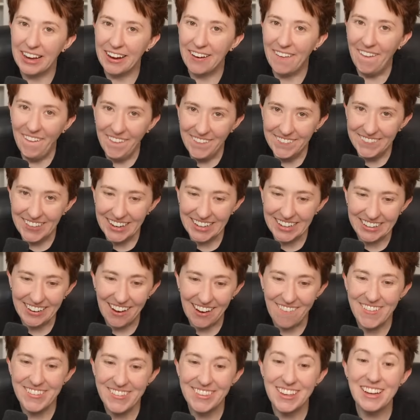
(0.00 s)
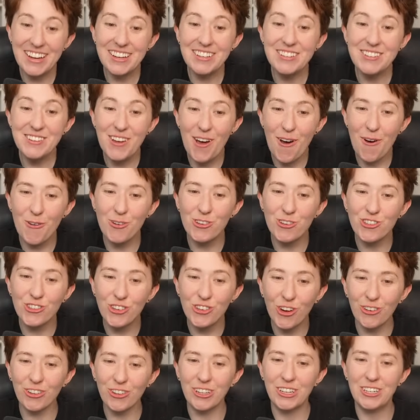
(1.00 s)
Oh my god, I was like, no,
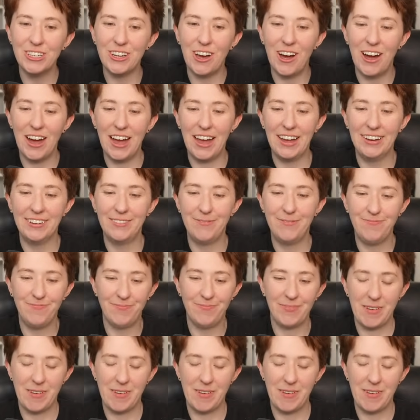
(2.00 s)
surely not. I'm